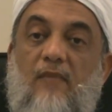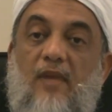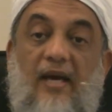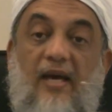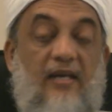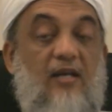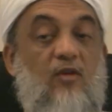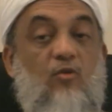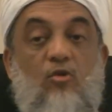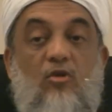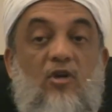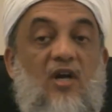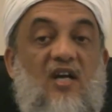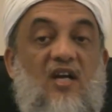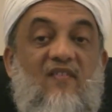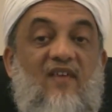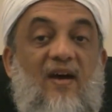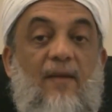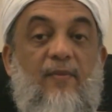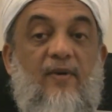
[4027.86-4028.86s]
And it could
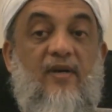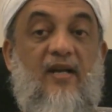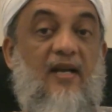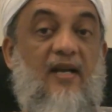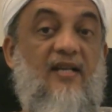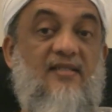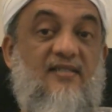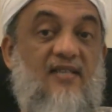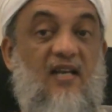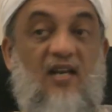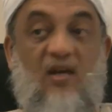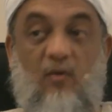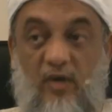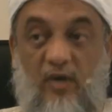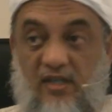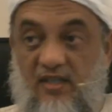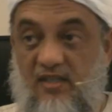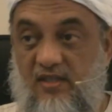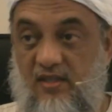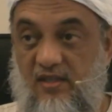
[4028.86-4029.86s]
not have happened unless Allah
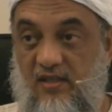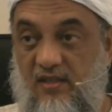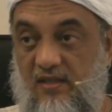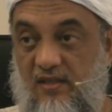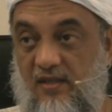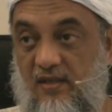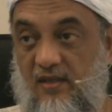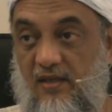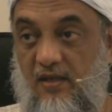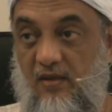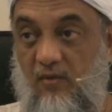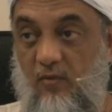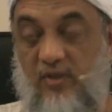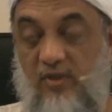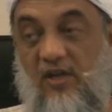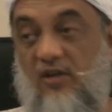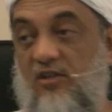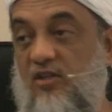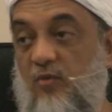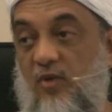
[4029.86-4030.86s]
willed.
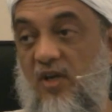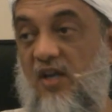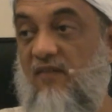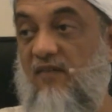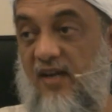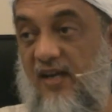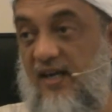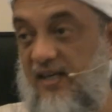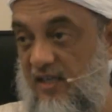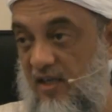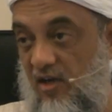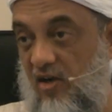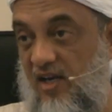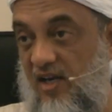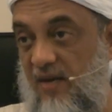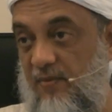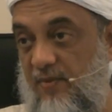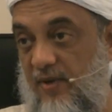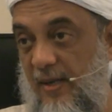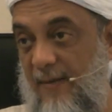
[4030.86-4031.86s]
Without the will of Allah, it
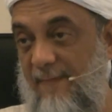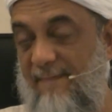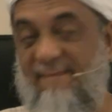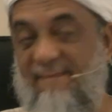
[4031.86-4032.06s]
cannot happen.